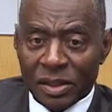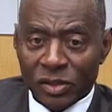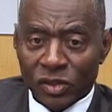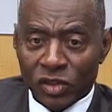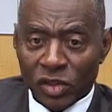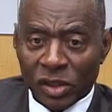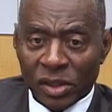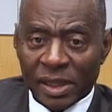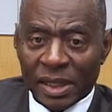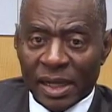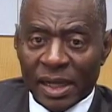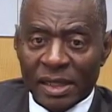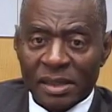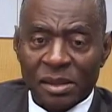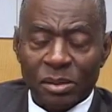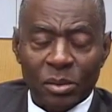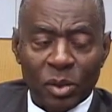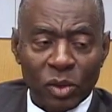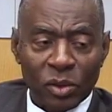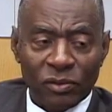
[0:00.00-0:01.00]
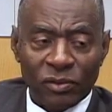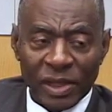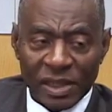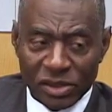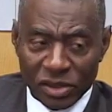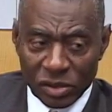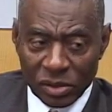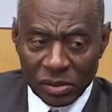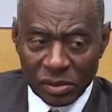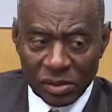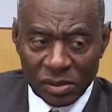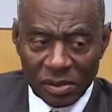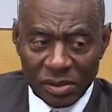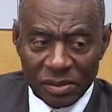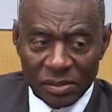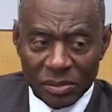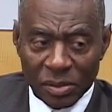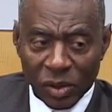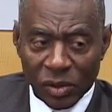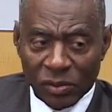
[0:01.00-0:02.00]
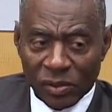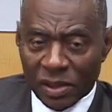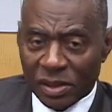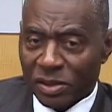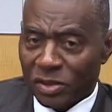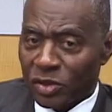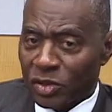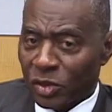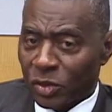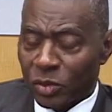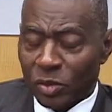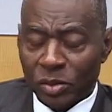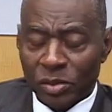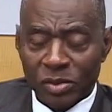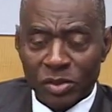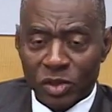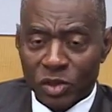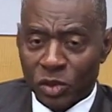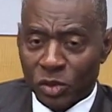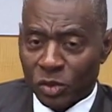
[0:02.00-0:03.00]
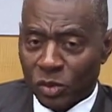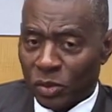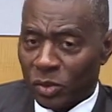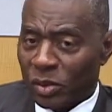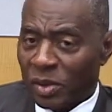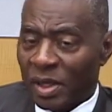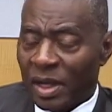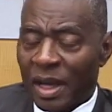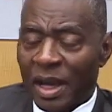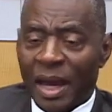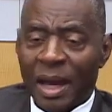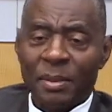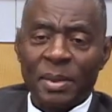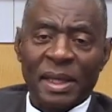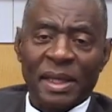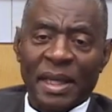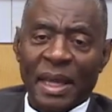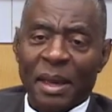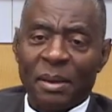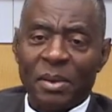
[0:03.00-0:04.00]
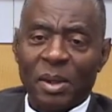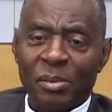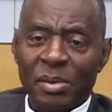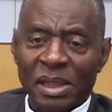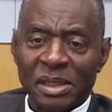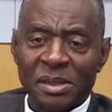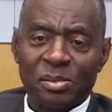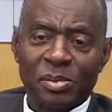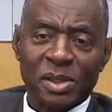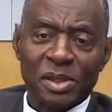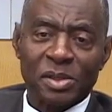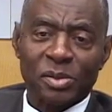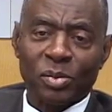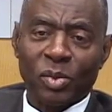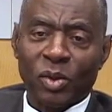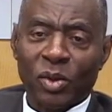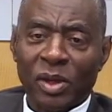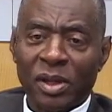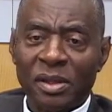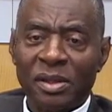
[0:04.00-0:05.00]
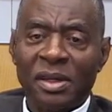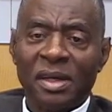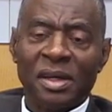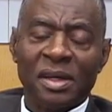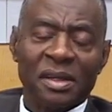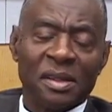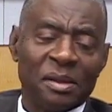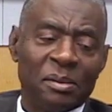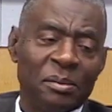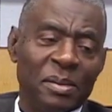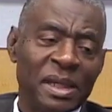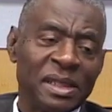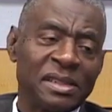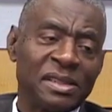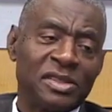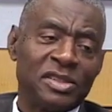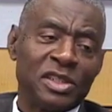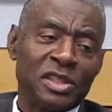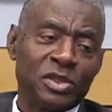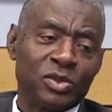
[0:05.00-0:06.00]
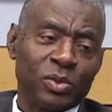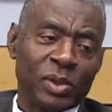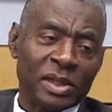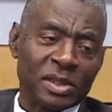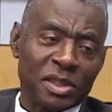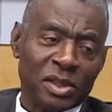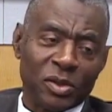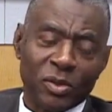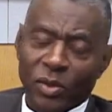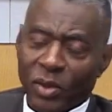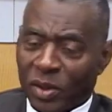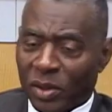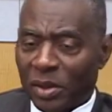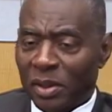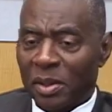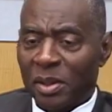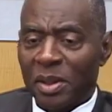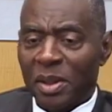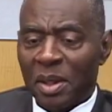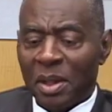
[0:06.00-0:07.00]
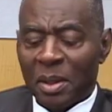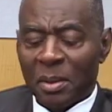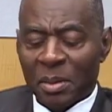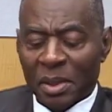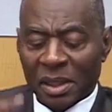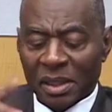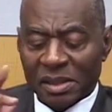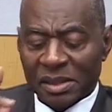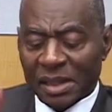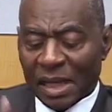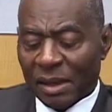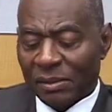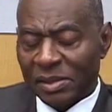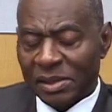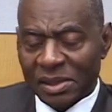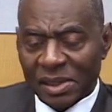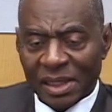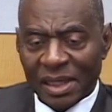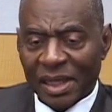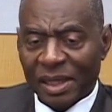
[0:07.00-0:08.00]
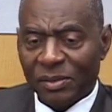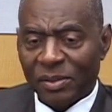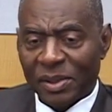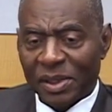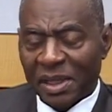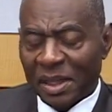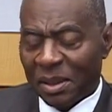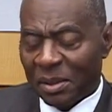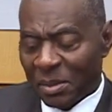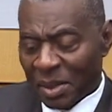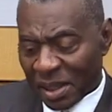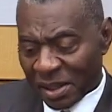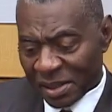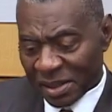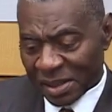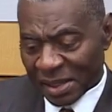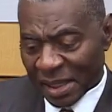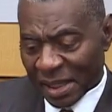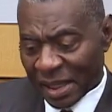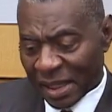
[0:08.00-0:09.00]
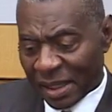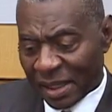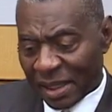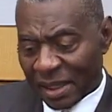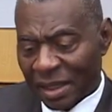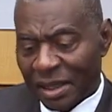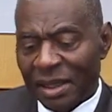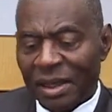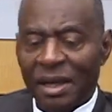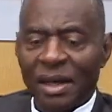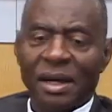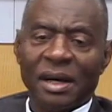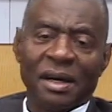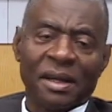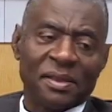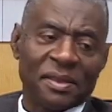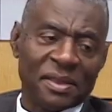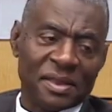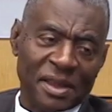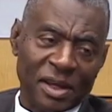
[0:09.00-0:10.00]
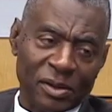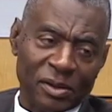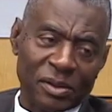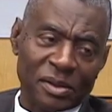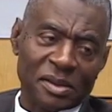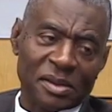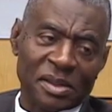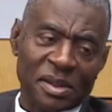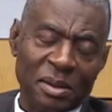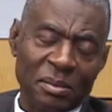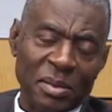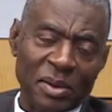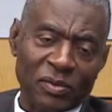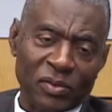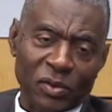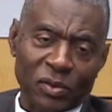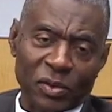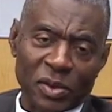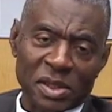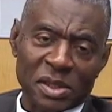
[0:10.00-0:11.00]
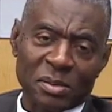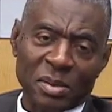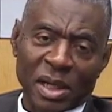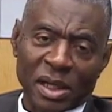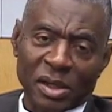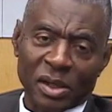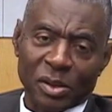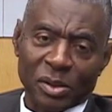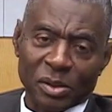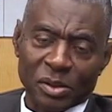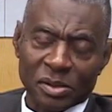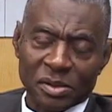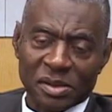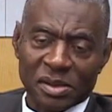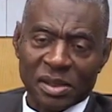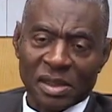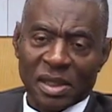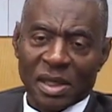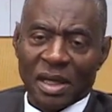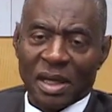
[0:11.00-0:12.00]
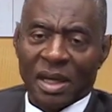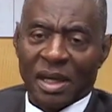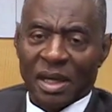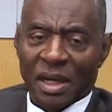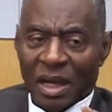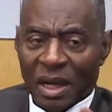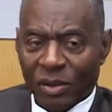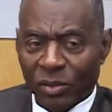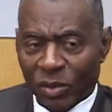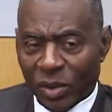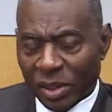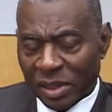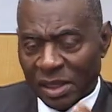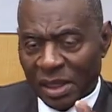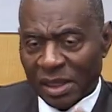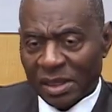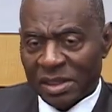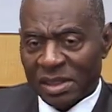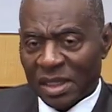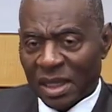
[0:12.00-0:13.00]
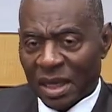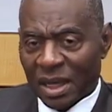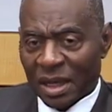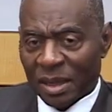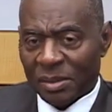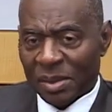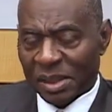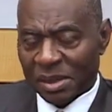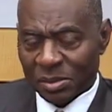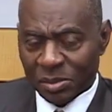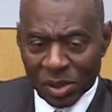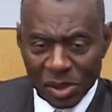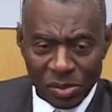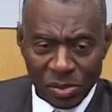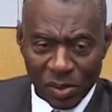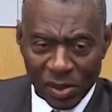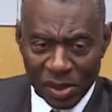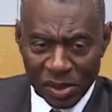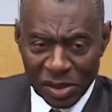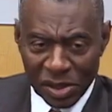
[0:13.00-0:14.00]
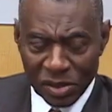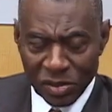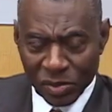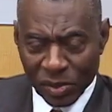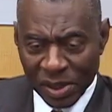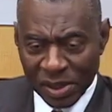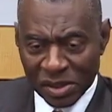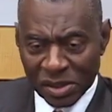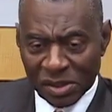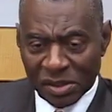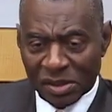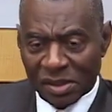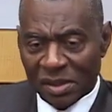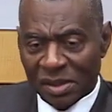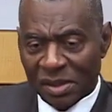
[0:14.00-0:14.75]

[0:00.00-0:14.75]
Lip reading: took that as a motivation tool. I became the best busboy, the best dishwasher in the world, because I was going to let what anybody said or thought keep me from reaching my goals. I worked that job as a busboy and a dishwasher